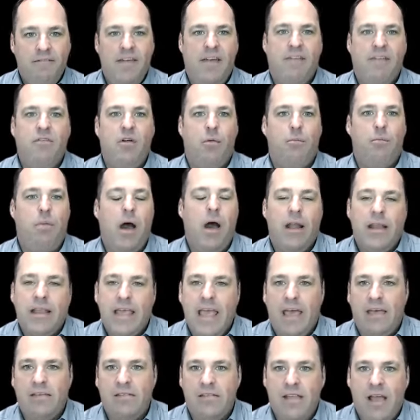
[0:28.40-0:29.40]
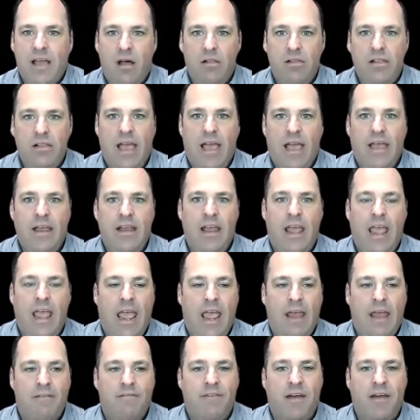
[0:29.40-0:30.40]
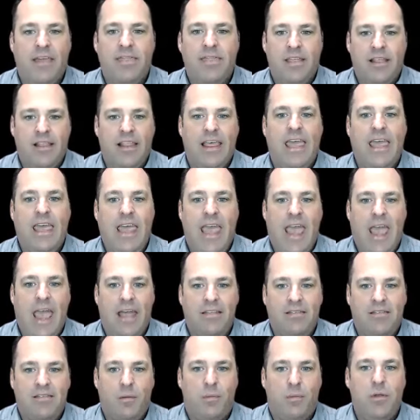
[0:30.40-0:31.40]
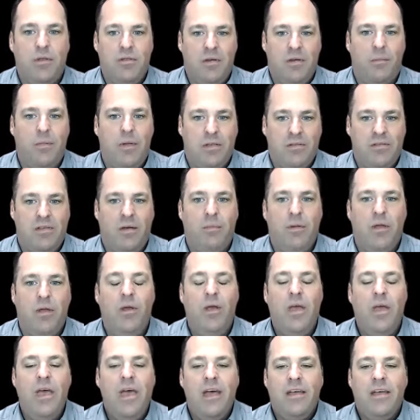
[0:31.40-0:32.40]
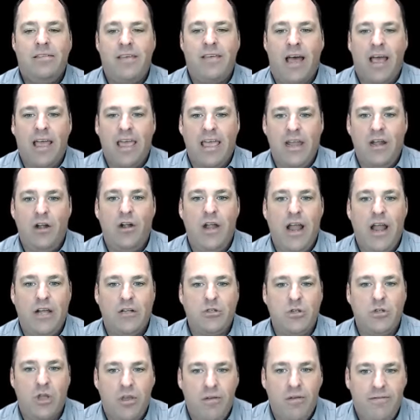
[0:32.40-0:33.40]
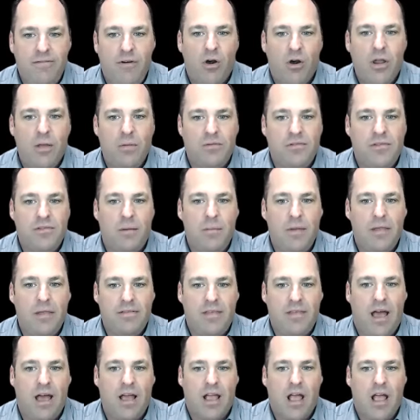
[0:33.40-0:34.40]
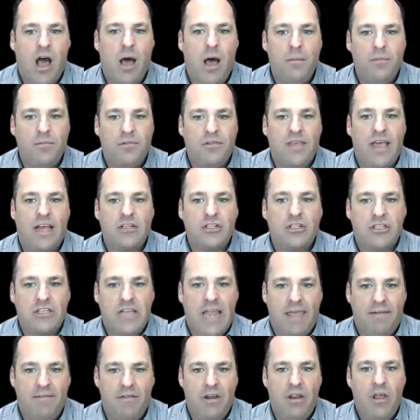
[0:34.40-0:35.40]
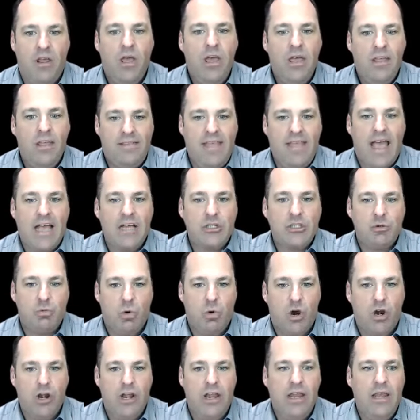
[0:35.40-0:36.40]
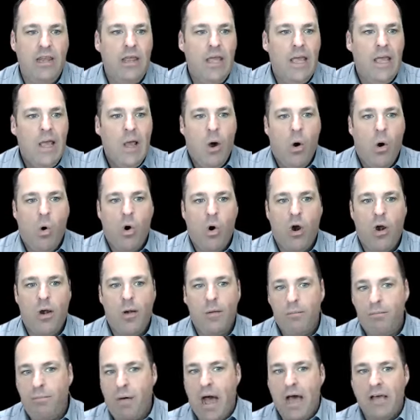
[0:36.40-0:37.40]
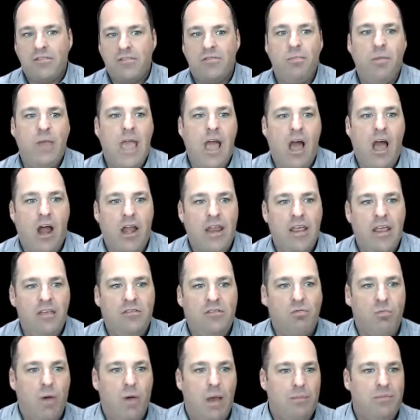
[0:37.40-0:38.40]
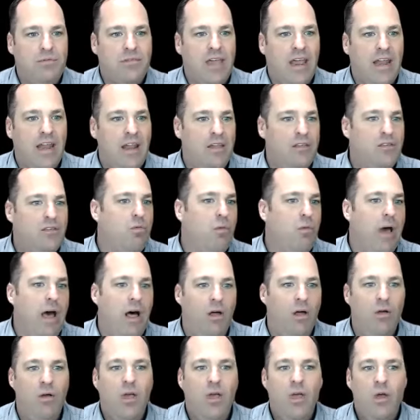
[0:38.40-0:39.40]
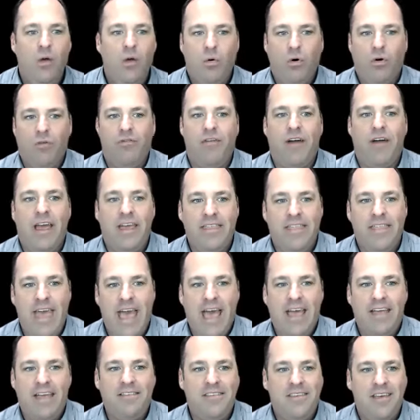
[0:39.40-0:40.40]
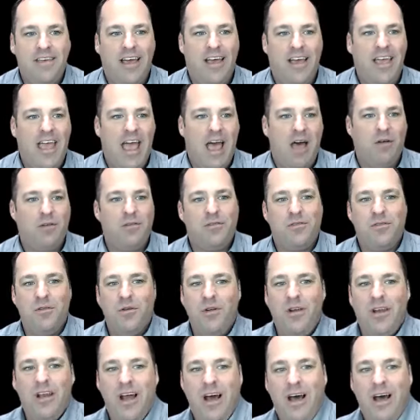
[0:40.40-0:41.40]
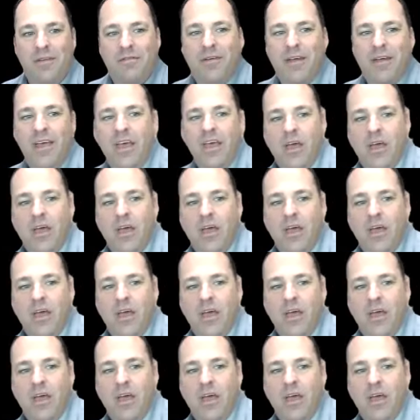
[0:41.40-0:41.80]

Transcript: favorite podcast outlet and find the link at www.internationaleuphoniumsummit.com slash david werden or possibly on his website as well we'll find that uh, out soon enough